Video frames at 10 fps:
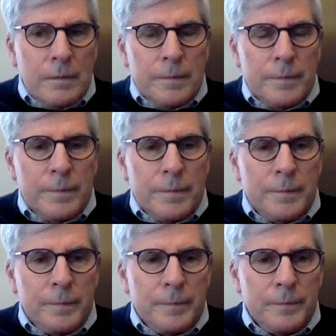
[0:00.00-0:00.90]

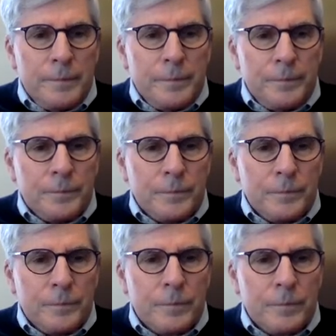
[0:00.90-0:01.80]

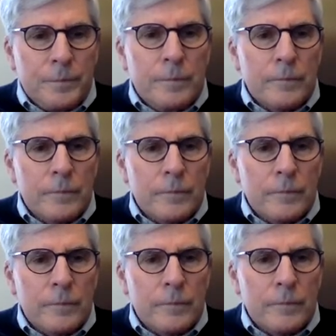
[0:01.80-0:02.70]

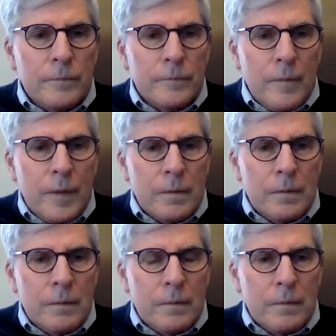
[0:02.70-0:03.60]

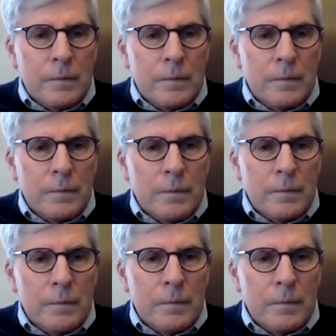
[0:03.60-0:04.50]

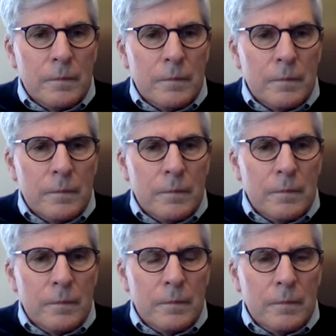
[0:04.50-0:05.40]

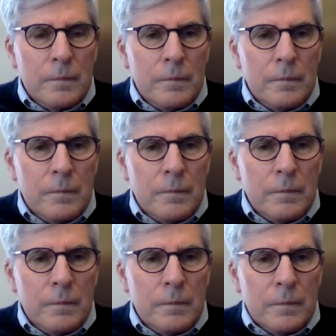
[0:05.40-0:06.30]

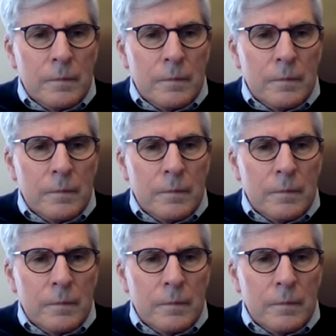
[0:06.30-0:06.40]
This person isn't speaking.